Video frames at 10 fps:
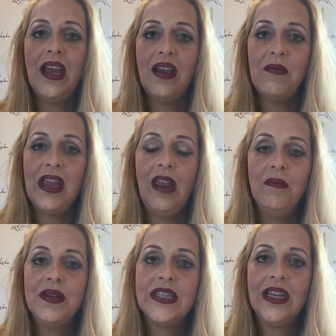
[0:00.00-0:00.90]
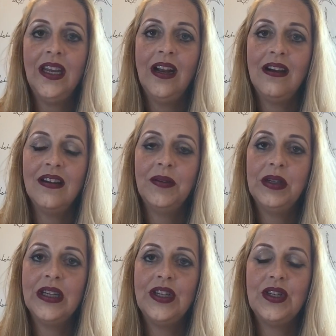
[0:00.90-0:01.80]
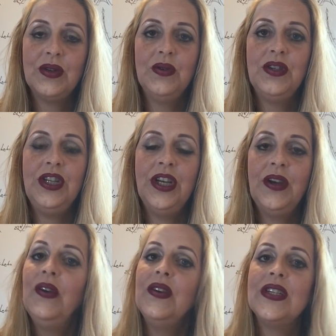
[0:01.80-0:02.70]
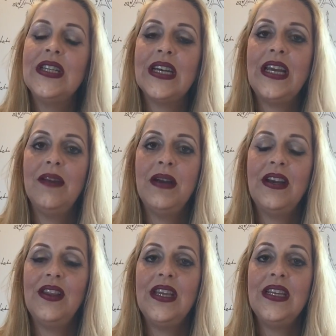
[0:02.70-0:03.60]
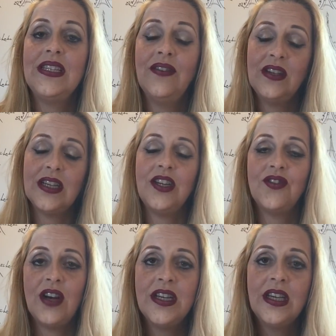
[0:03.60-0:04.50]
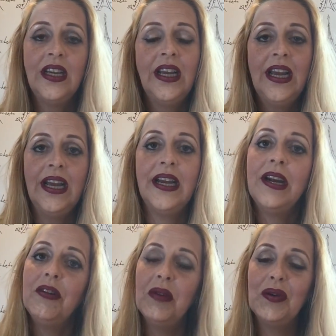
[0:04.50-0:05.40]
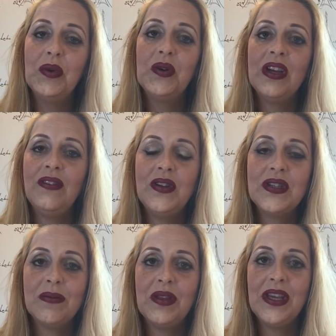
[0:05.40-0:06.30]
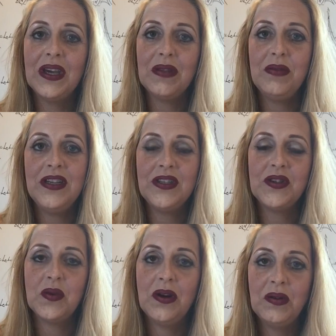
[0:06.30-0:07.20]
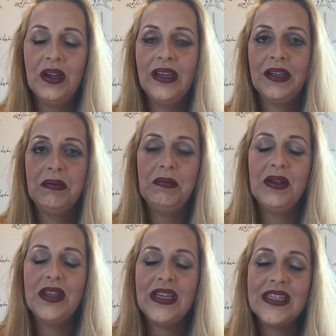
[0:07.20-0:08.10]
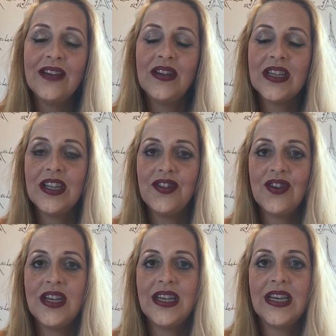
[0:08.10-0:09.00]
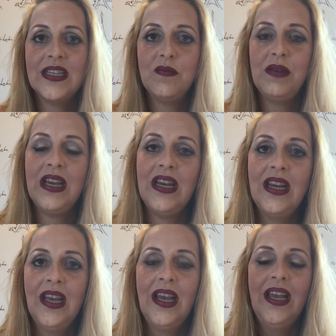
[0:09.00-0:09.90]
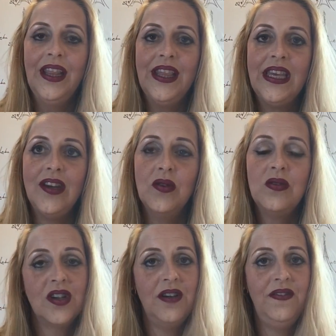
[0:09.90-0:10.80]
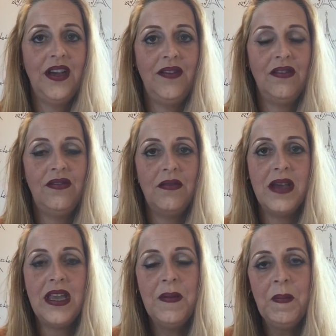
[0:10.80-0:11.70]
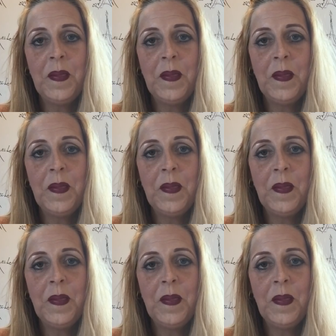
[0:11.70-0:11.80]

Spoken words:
In particular, I'm going to talk to you today about the 7-day shred. I will give you some of the other bits as well, but the 7-day shred has been the all-time favourite for me.